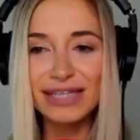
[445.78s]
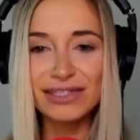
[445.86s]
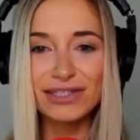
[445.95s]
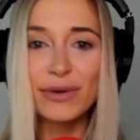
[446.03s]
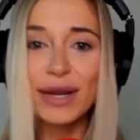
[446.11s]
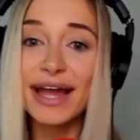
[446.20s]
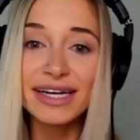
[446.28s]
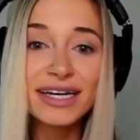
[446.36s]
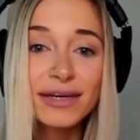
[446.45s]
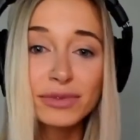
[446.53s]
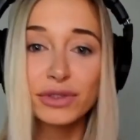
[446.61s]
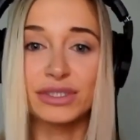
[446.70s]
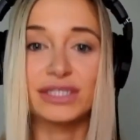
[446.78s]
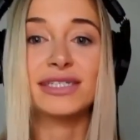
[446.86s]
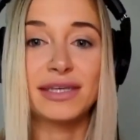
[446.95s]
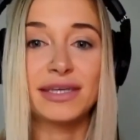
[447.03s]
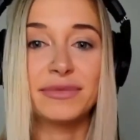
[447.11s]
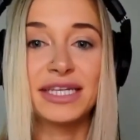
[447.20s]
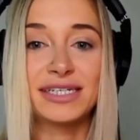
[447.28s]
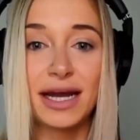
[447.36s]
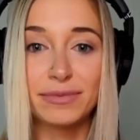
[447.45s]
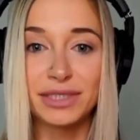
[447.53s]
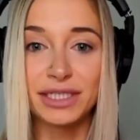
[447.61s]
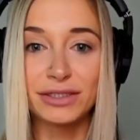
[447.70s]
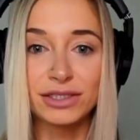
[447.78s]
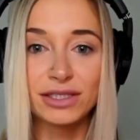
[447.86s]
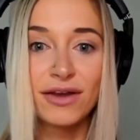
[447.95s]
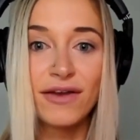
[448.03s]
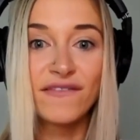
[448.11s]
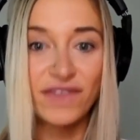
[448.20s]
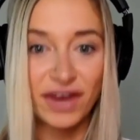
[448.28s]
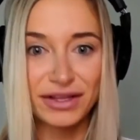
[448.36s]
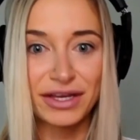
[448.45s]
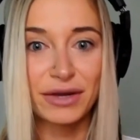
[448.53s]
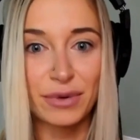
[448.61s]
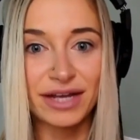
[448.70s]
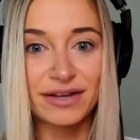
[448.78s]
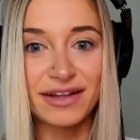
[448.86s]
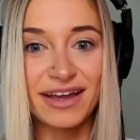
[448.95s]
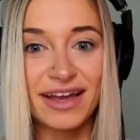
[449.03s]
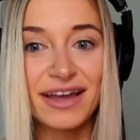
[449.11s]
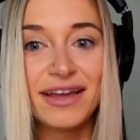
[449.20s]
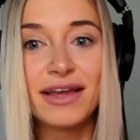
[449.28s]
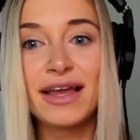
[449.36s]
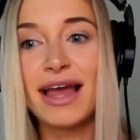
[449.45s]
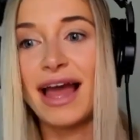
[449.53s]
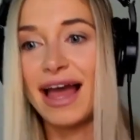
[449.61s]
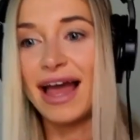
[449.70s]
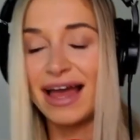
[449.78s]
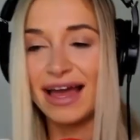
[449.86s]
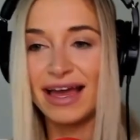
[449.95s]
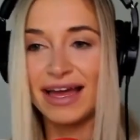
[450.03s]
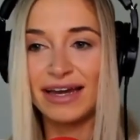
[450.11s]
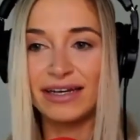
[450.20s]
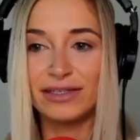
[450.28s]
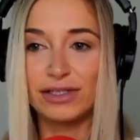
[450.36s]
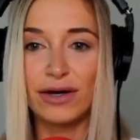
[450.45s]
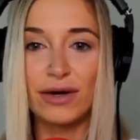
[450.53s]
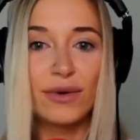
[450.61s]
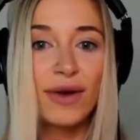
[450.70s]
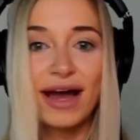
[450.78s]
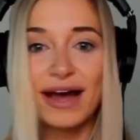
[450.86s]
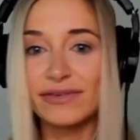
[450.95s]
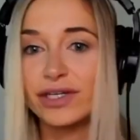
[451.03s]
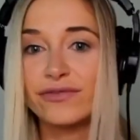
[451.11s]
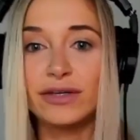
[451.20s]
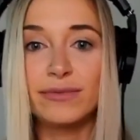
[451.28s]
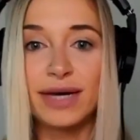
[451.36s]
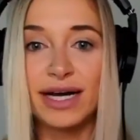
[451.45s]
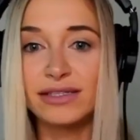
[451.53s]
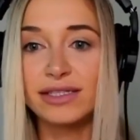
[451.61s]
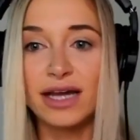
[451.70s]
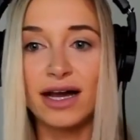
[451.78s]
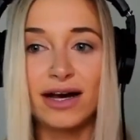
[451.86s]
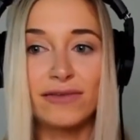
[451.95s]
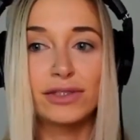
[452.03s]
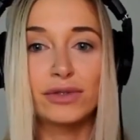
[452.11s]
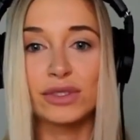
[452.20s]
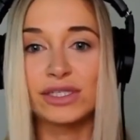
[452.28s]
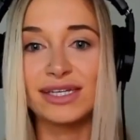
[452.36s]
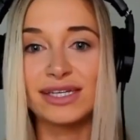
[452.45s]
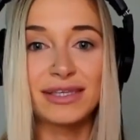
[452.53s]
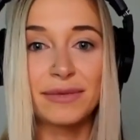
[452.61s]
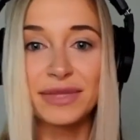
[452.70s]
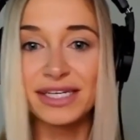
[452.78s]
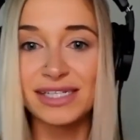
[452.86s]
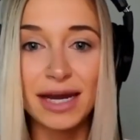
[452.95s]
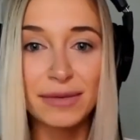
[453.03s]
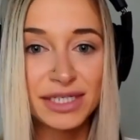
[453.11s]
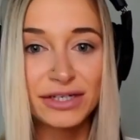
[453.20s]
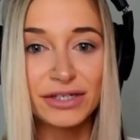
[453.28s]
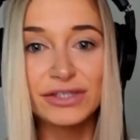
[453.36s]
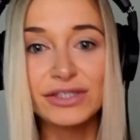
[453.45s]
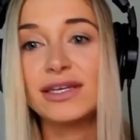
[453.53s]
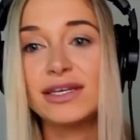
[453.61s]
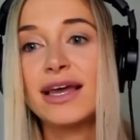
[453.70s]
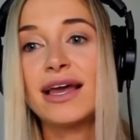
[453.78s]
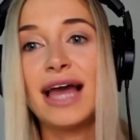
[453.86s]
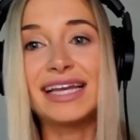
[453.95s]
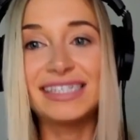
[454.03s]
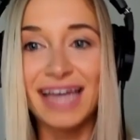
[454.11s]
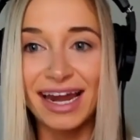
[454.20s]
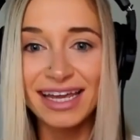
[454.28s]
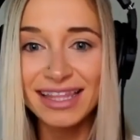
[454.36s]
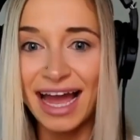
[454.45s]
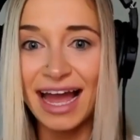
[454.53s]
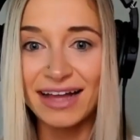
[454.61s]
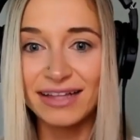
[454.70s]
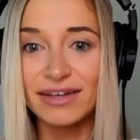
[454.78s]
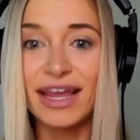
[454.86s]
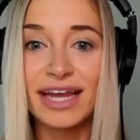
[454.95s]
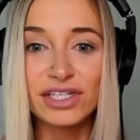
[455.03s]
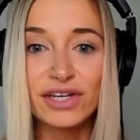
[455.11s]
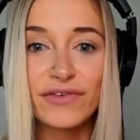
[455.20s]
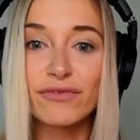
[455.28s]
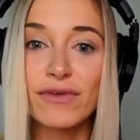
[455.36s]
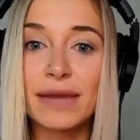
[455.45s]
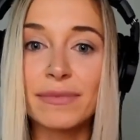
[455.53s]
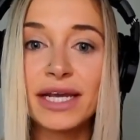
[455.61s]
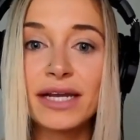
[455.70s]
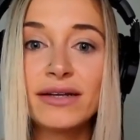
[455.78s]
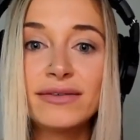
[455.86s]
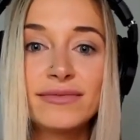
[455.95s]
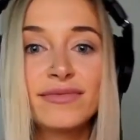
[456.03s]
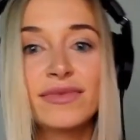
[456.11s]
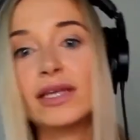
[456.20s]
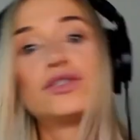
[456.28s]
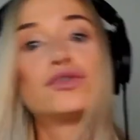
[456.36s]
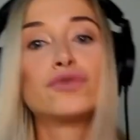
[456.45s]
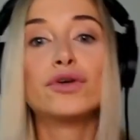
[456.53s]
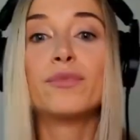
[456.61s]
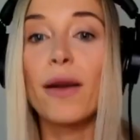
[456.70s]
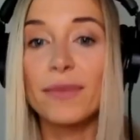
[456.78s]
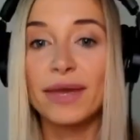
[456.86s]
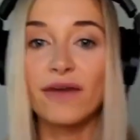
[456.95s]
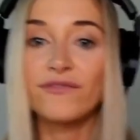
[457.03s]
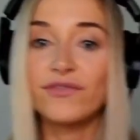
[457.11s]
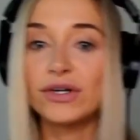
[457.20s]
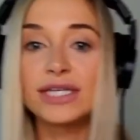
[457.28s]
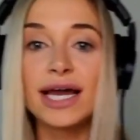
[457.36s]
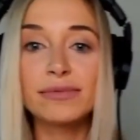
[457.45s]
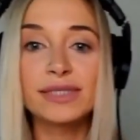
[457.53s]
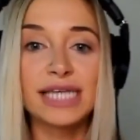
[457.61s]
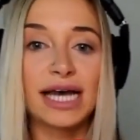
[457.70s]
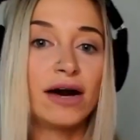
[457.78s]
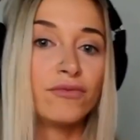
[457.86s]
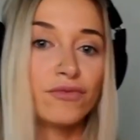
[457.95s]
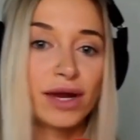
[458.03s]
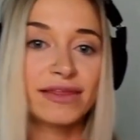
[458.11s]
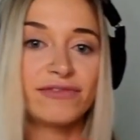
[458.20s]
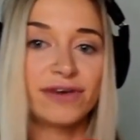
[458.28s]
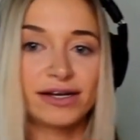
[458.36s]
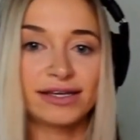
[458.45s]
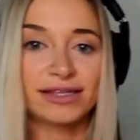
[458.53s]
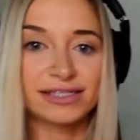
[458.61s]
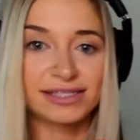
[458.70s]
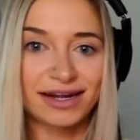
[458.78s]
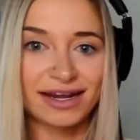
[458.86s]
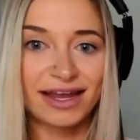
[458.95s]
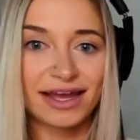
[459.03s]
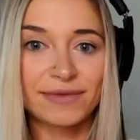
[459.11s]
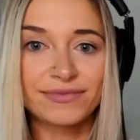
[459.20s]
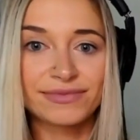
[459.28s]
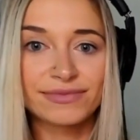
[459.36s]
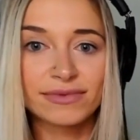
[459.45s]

And so I ended up sourcing some of the top deals fairly quickly. And so after a few months of sourcing some of the top deals and getting that allocation for Redbeard, Drew brought me on full time to help run the fund and the syndicate.